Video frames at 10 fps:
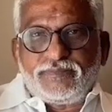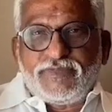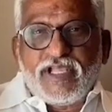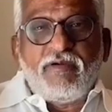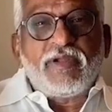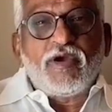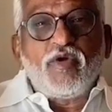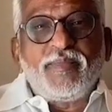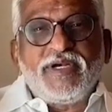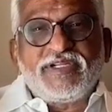See, our
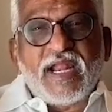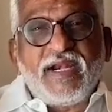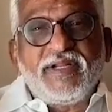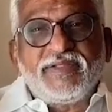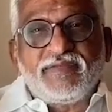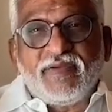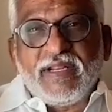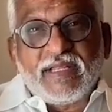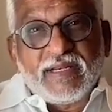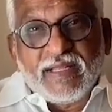government stand is
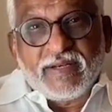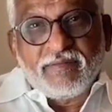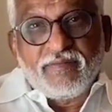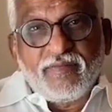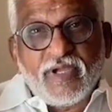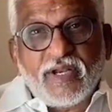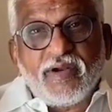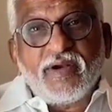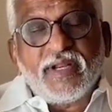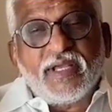very clear. We are
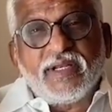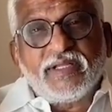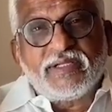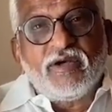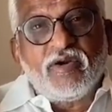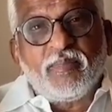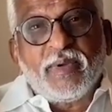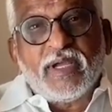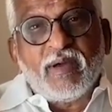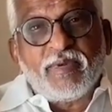not against
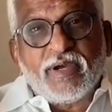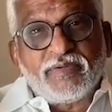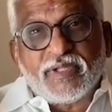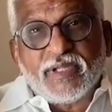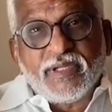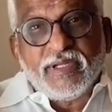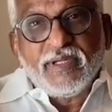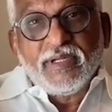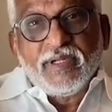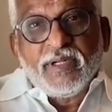developing Amaravati.
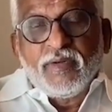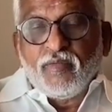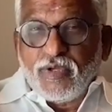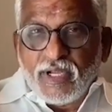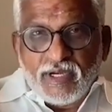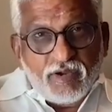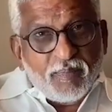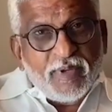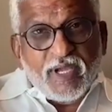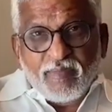We are
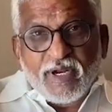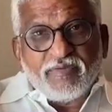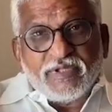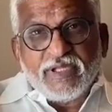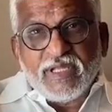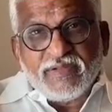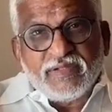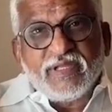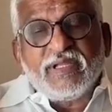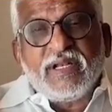developing Amaravati
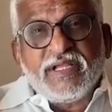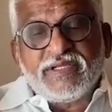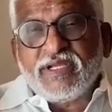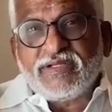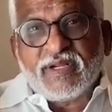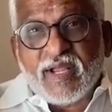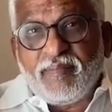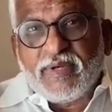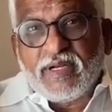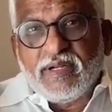as a Leicestershire
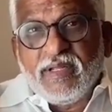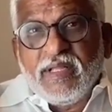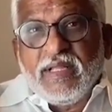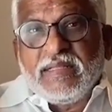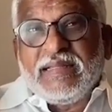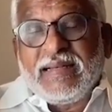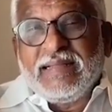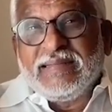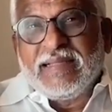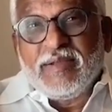capital. That
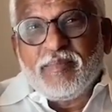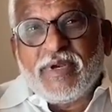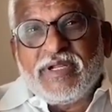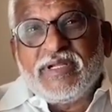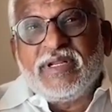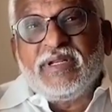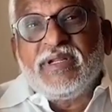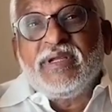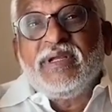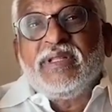is the impression
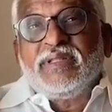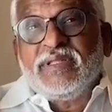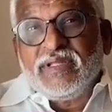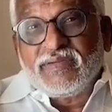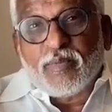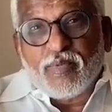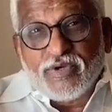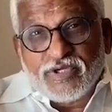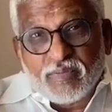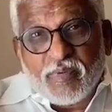this
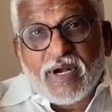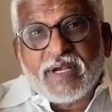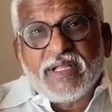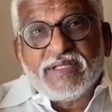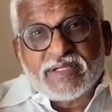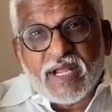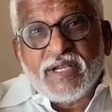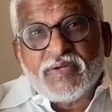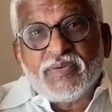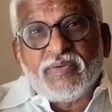opposition party is
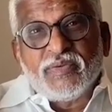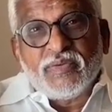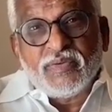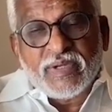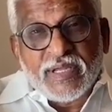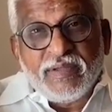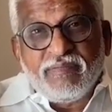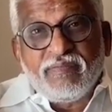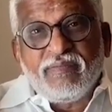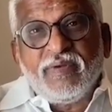trying to
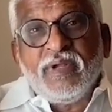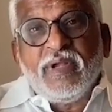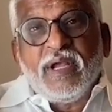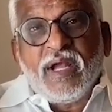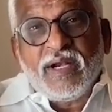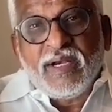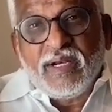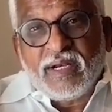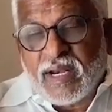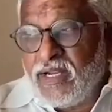give
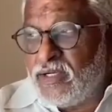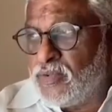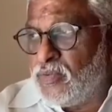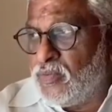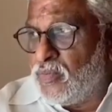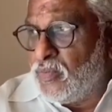and trying to